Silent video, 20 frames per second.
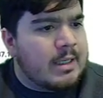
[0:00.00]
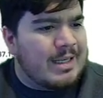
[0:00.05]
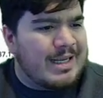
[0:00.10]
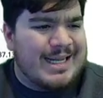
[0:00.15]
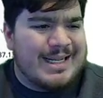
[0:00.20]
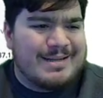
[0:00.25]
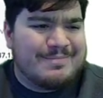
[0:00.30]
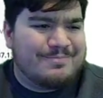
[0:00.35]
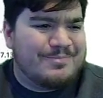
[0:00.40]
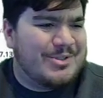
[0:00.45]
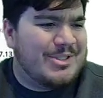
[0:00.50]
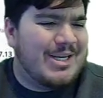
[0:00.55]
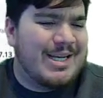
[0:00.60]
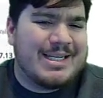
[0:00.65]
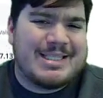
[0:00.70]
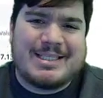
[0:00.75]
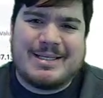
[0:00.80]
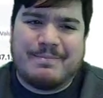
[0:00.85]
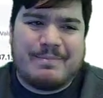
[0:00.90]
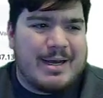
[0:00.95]
and
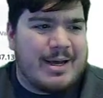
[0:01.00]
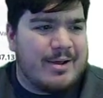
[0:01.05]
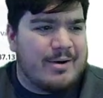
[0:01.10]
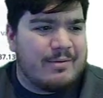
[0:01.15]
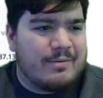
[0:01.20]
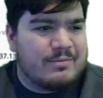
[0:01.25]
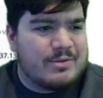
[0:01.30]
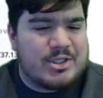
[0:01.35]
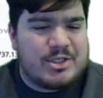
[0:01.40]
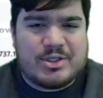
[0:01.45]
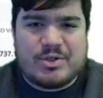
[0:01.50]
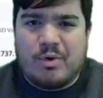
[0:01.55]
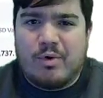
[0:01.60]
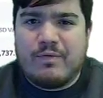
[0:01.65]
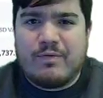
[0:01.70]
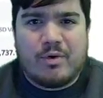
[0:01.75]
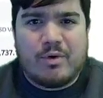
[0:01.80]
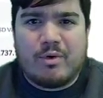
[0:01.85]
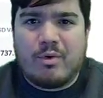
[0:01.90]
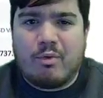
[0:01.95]
just
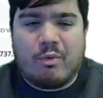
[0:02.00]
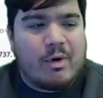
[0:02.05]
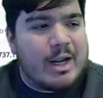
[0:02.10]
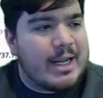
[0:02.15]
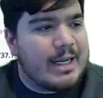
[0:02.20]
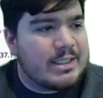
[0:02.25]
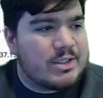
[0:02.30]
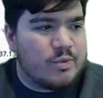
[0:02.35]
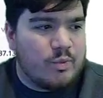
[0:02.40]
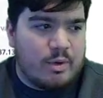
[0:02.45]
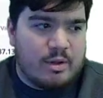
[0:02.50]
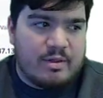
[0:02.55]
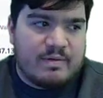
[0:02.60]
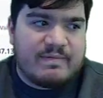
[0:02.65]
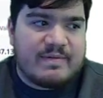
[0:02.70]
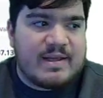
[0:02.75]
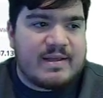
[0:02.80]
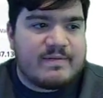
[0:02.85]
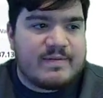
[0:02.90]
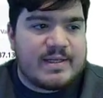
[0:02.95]
over $1,000's worth of
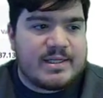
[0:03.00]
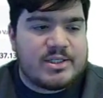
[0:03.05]
EEVEE.